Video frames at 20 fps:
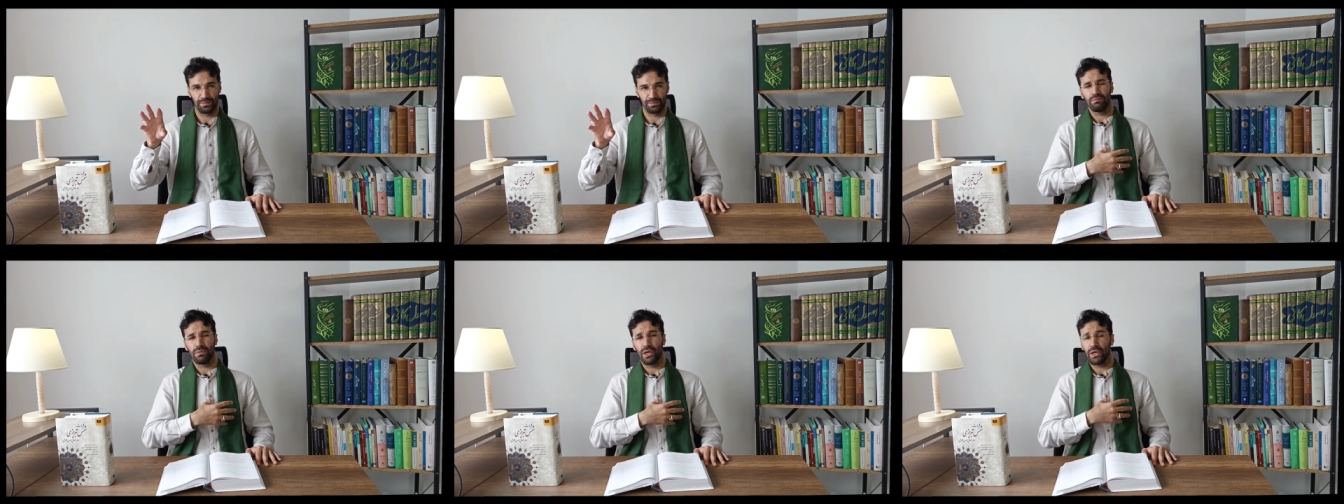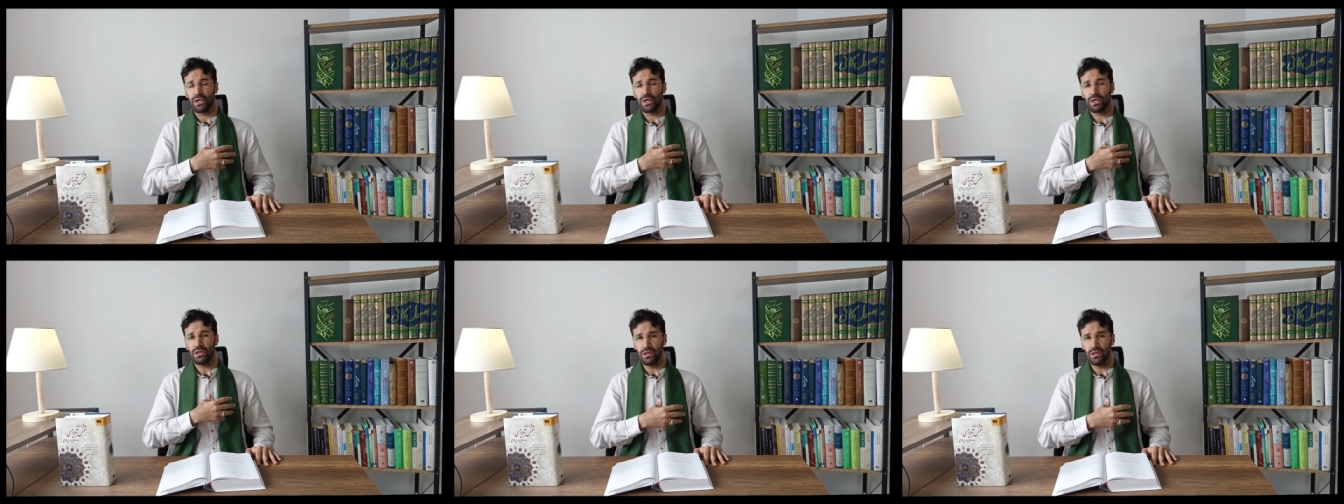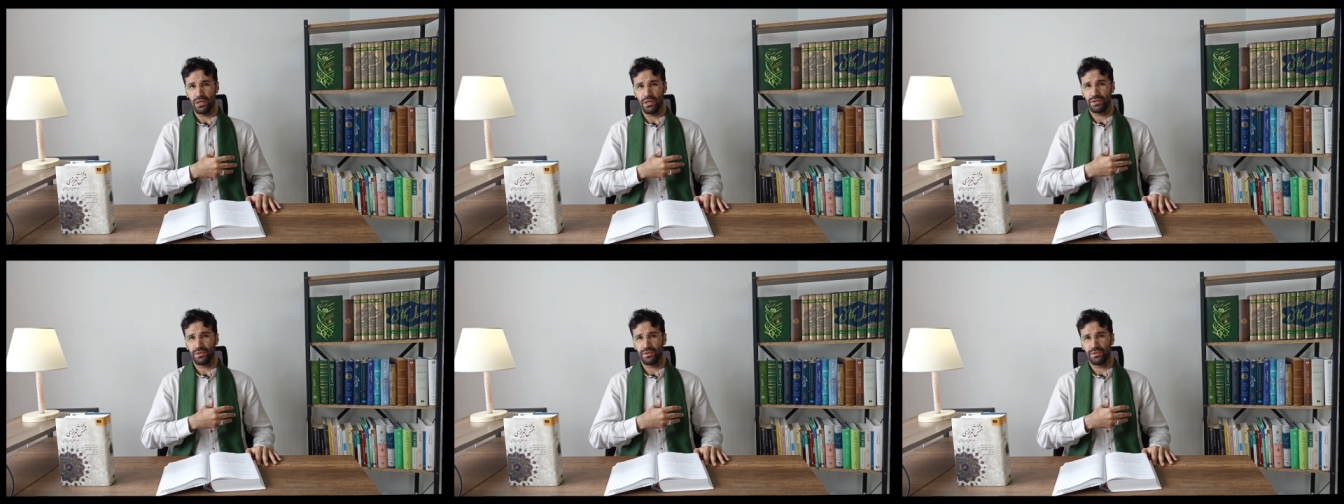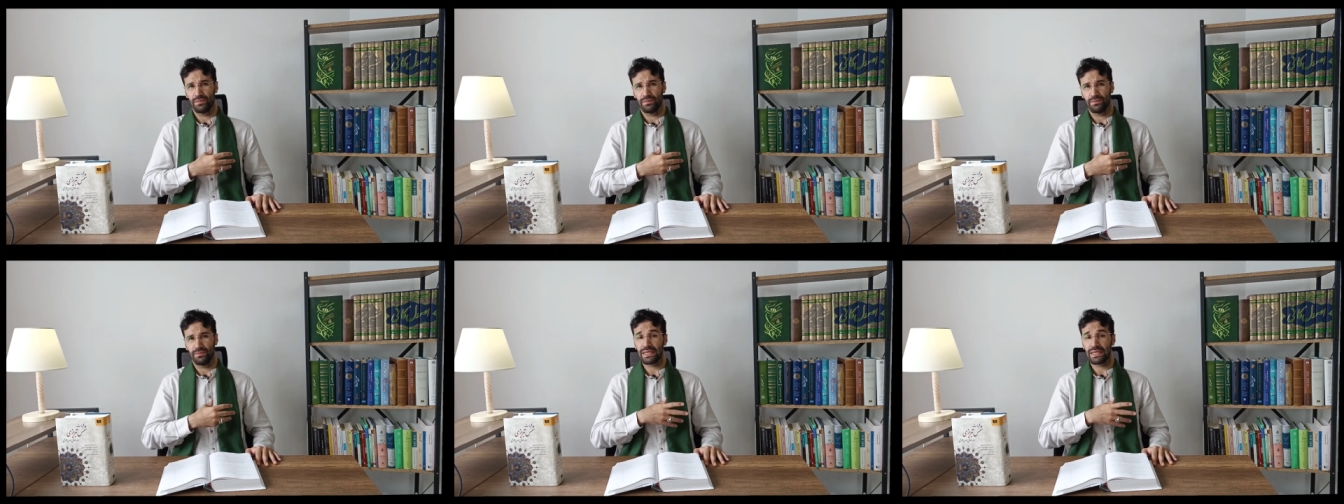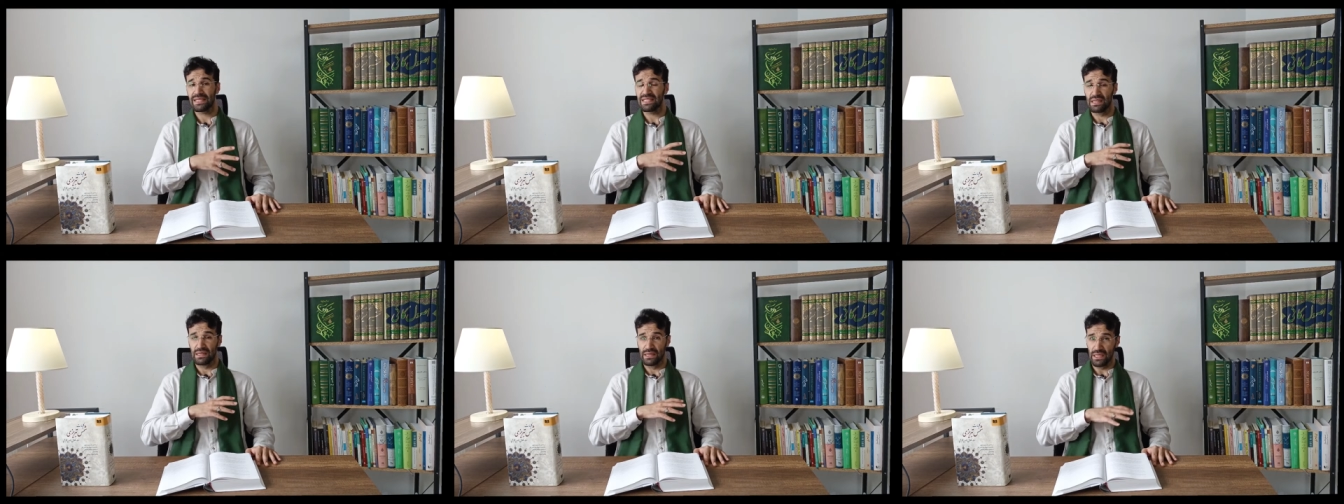My heart
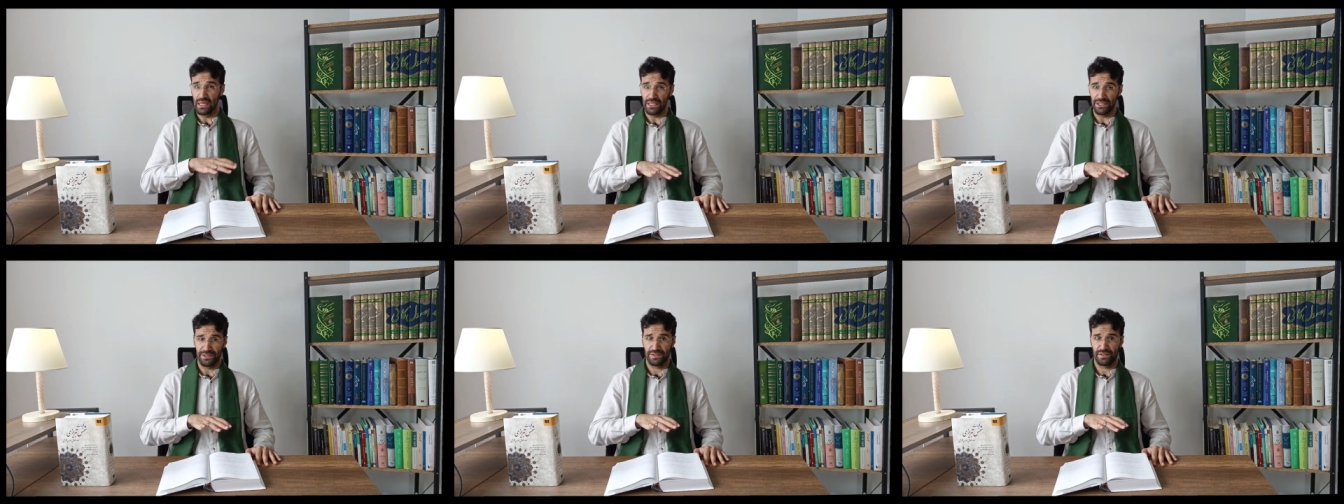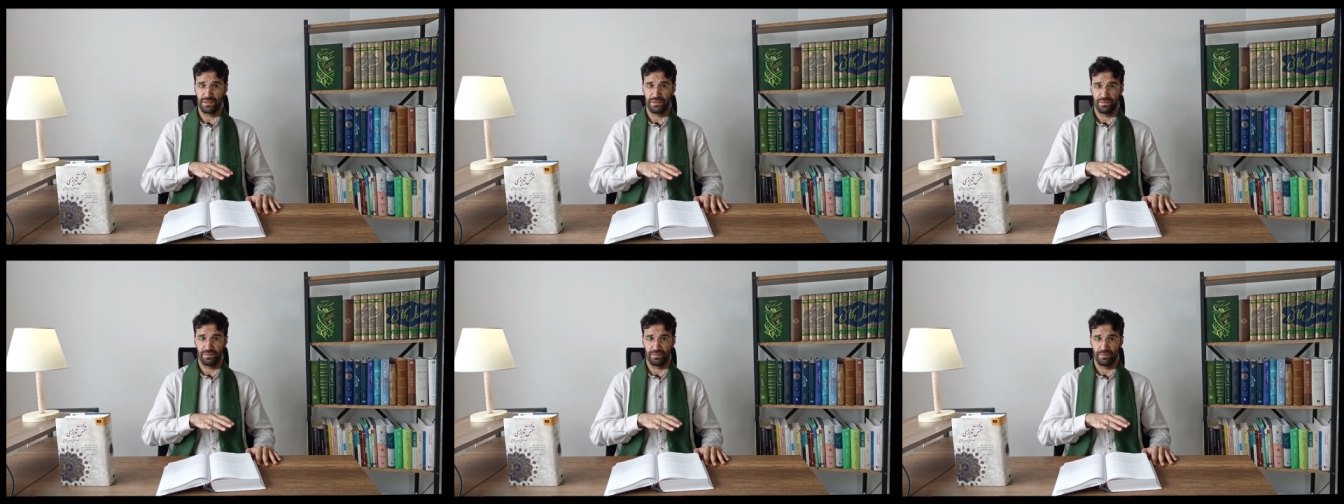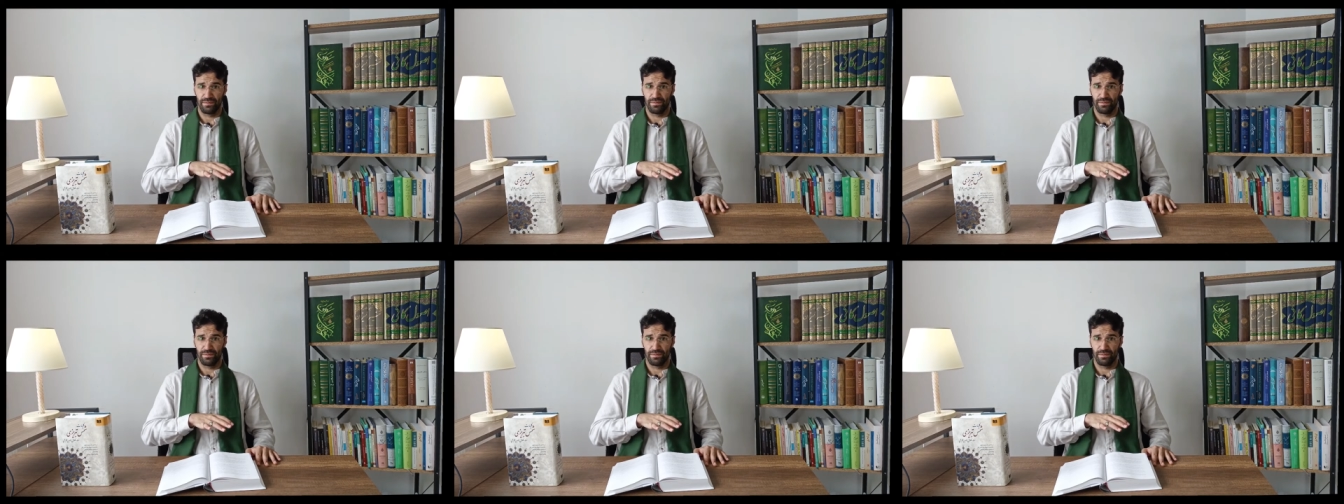is light.